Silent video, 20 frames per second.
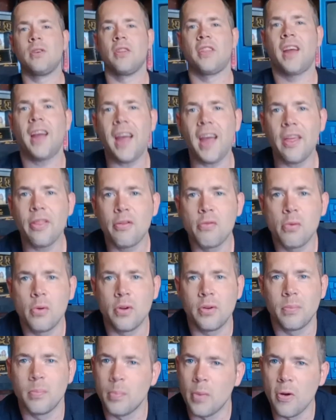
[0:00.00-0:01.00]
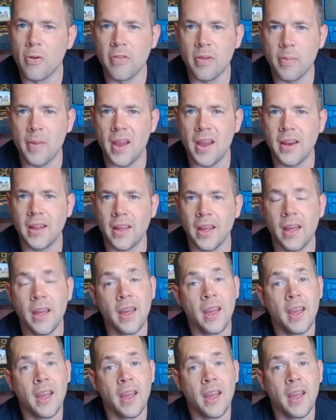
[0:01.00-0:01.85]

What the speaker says: another Antwood Movie Mania,